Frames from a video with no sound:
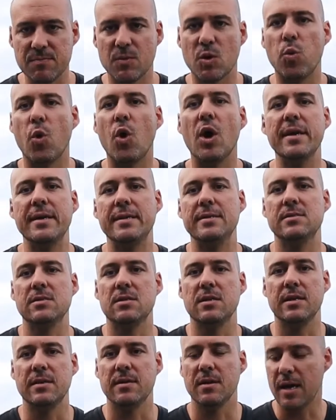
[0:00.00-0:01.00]
Quite
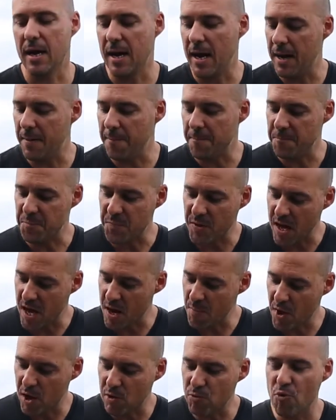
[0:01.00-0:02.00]
easily.
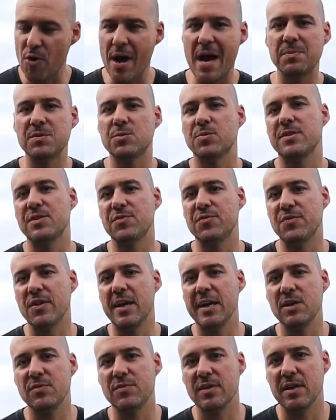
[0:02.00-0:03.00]
Am I wrapped with the
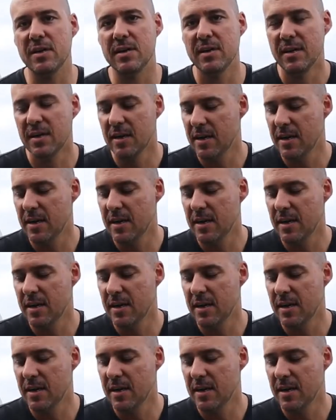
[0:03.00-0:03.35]
flavour